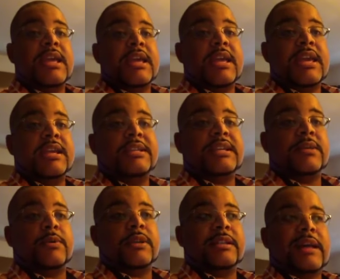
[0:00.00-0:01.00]
he did
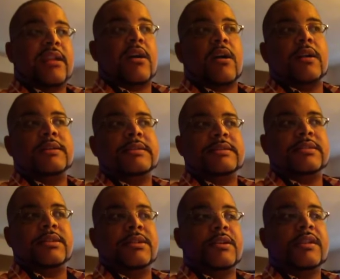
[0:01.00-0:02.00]
what a lot of artists,
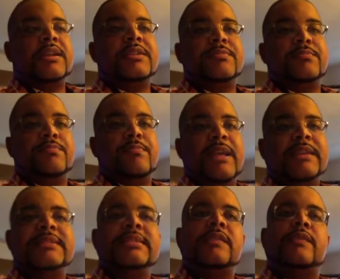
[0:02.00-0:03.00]
you know, they
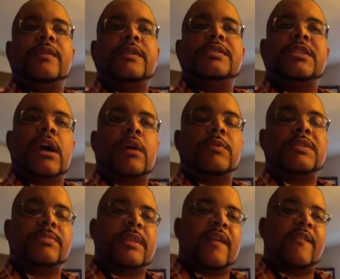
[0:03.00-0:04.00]
mix different genres,
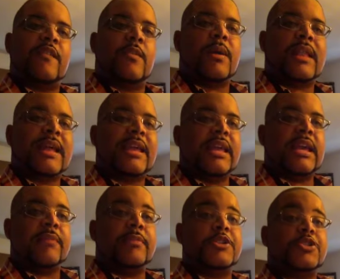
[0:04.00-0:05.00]
but I feel more like he
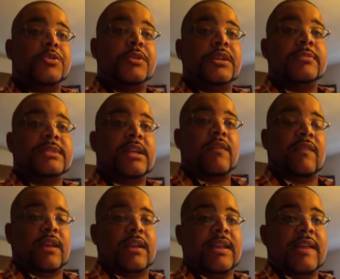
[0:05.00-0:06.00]
kept it true to himself
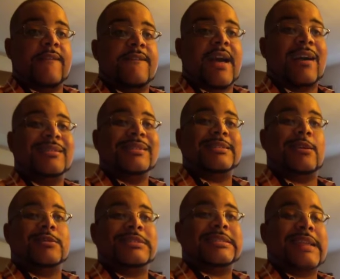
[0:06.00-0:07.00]
and he found his
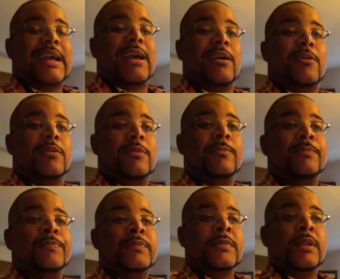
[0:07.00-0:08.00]
own sound.
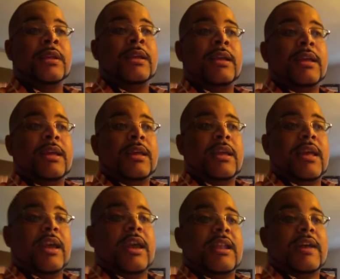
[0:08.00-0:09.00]

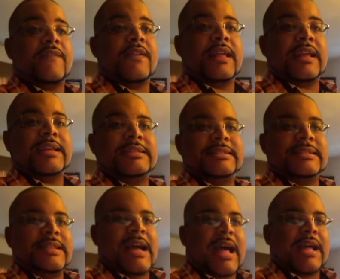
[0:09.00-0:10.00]
And I feel like it's
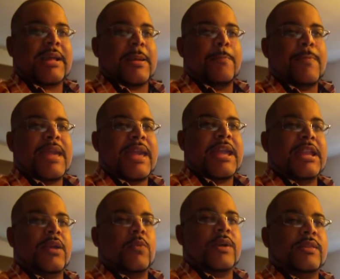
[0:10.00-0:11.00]
not
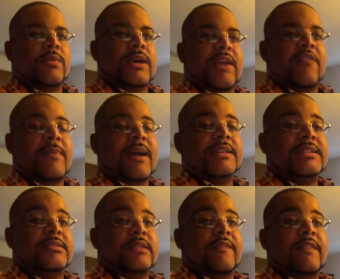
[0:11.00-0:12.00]
competing with what everybody's
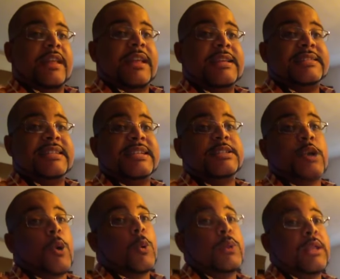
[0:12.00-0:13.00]
doing. I feel like he's in his
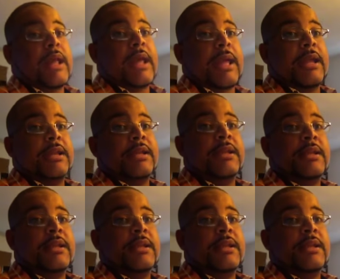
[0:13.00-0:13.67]
own lane